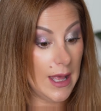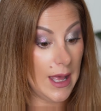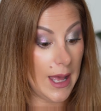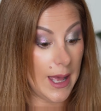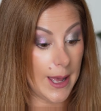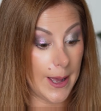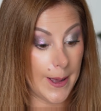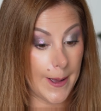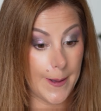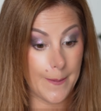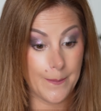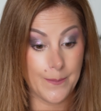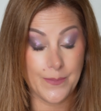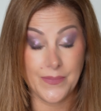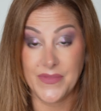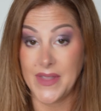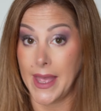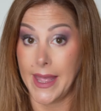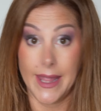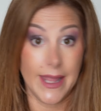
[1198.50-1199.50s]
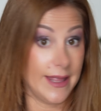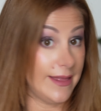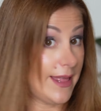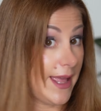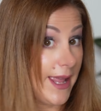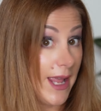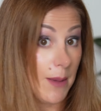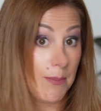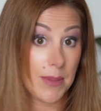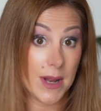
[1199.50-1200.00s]

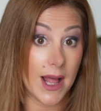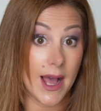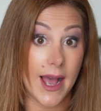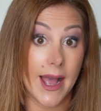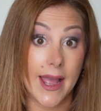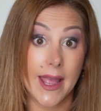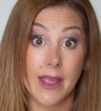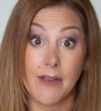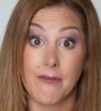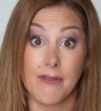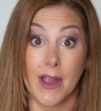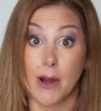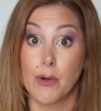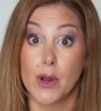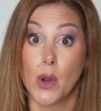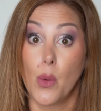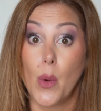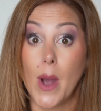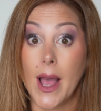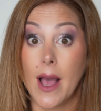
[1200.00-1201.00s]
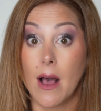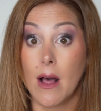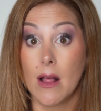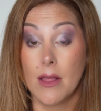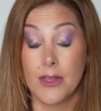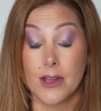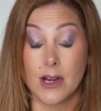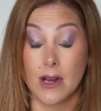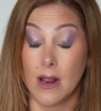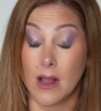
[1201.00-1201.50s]
They apply very well.
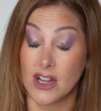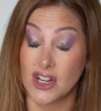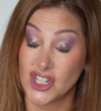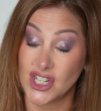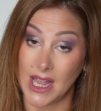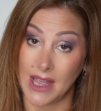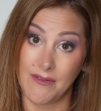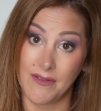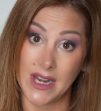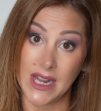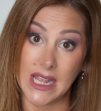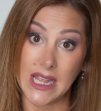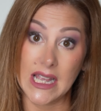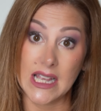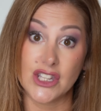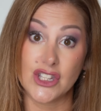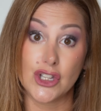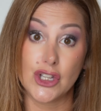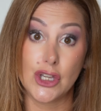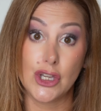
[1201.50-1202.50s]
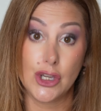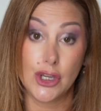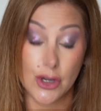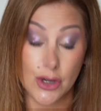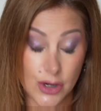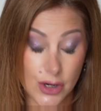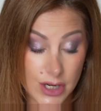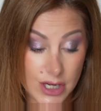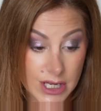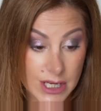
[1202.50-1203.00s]
The longevity is
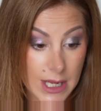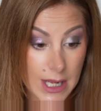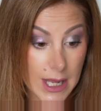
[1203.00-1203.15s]
good.